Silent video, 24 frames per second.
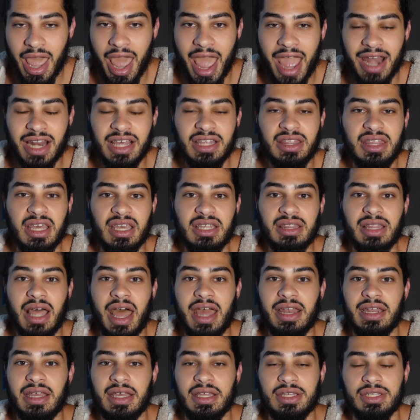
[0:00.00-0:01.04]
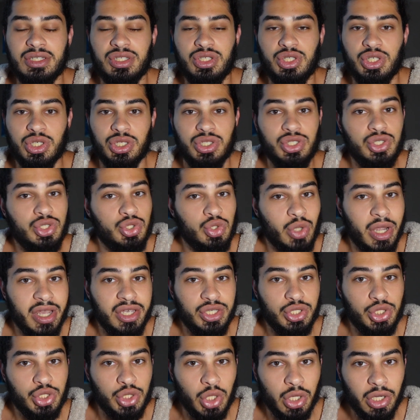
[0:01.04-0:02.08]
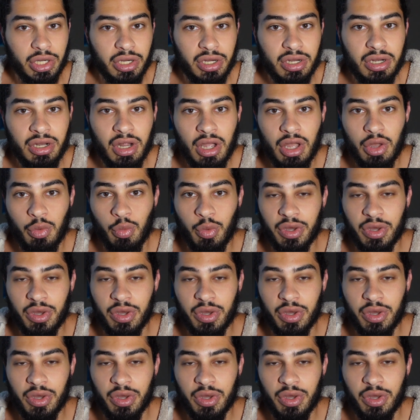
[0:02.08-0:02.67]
Anything that is just straight sugar